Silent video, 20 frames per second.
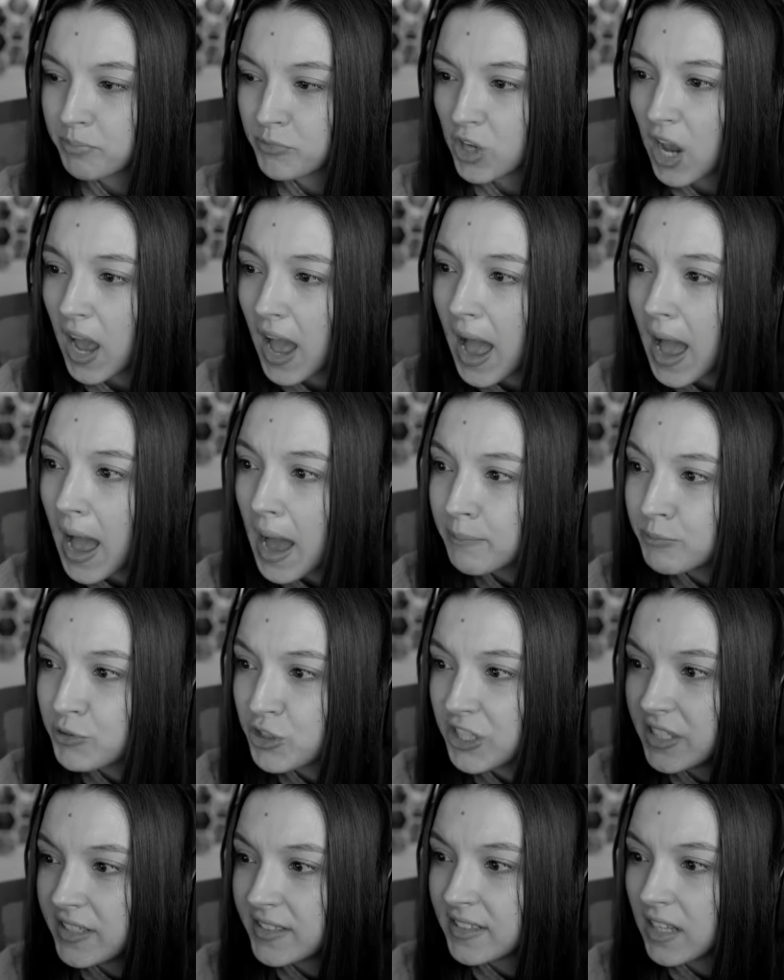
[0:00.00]
jump,
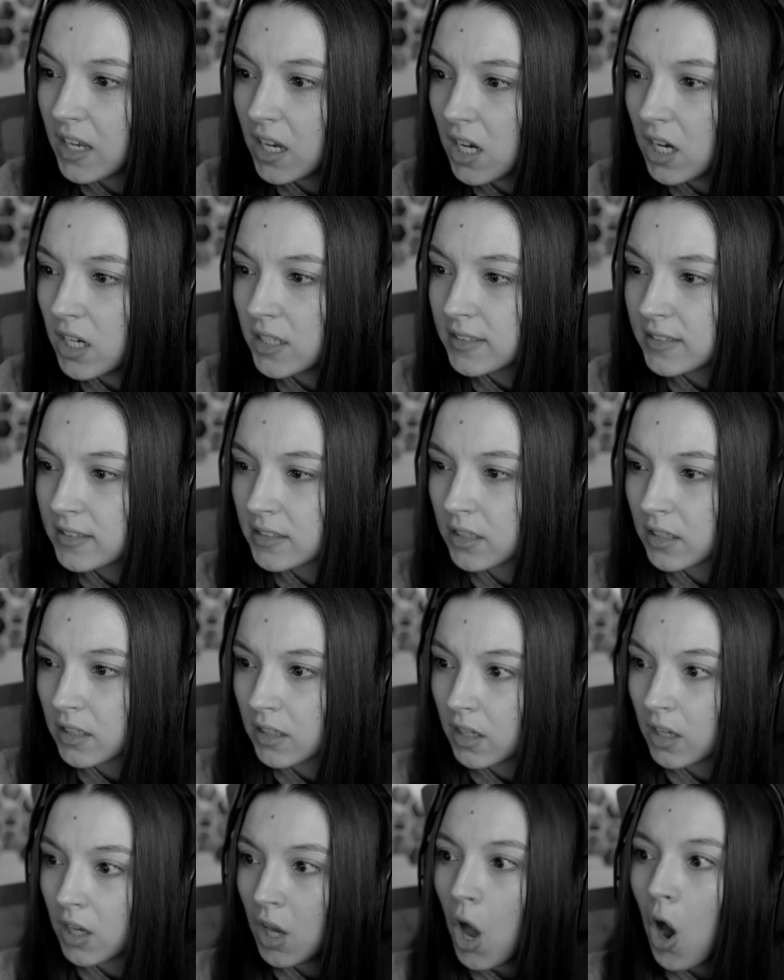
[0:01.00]
Jesus!
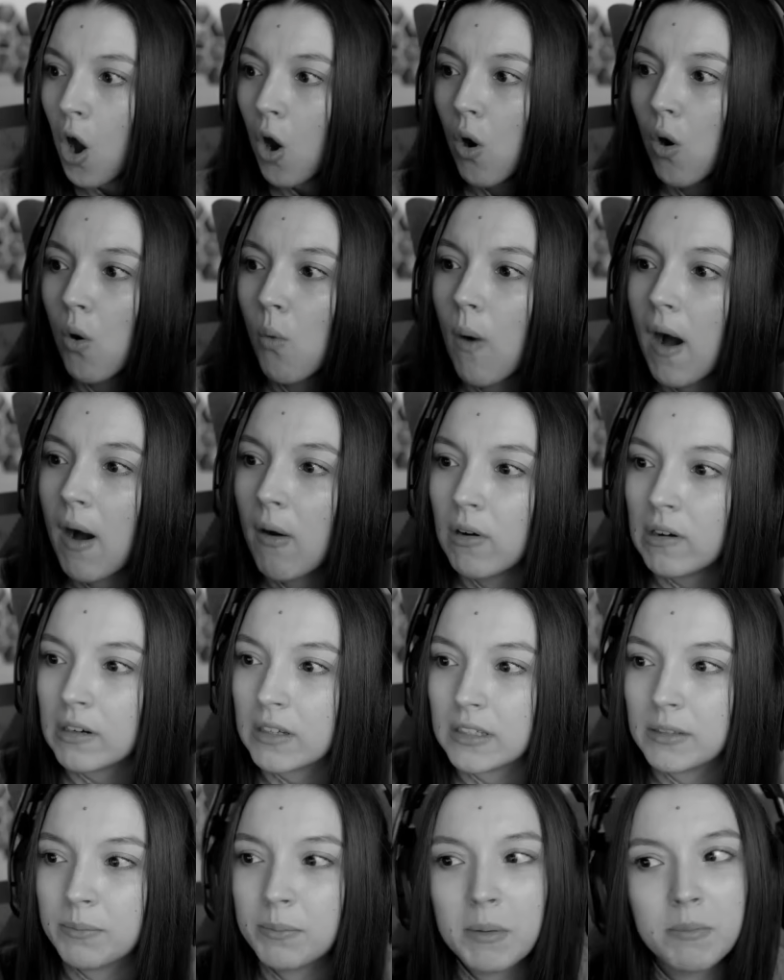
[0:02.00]
Oh, wow,
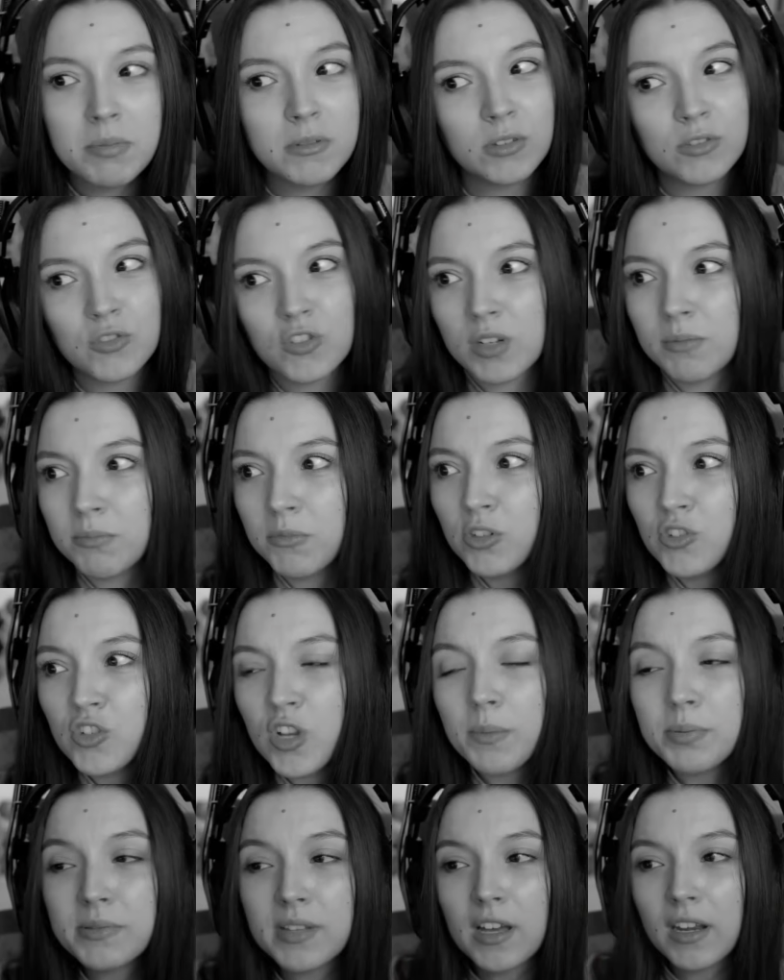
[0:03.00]
okay, maybe don't jump. Don't
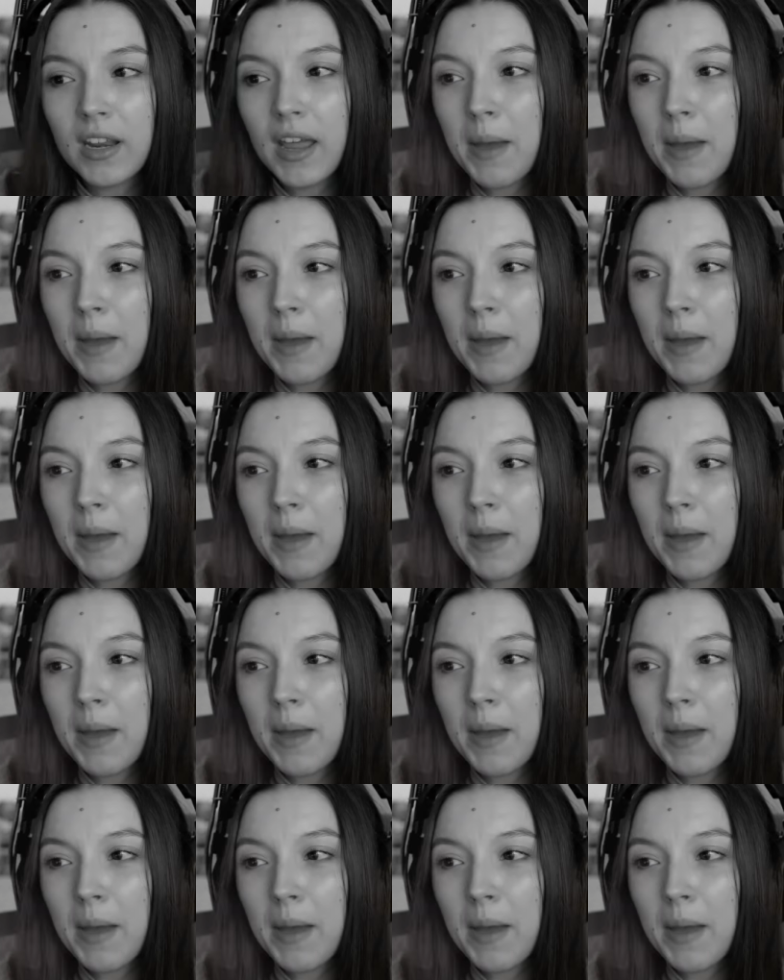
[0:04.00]
jump, sorry, I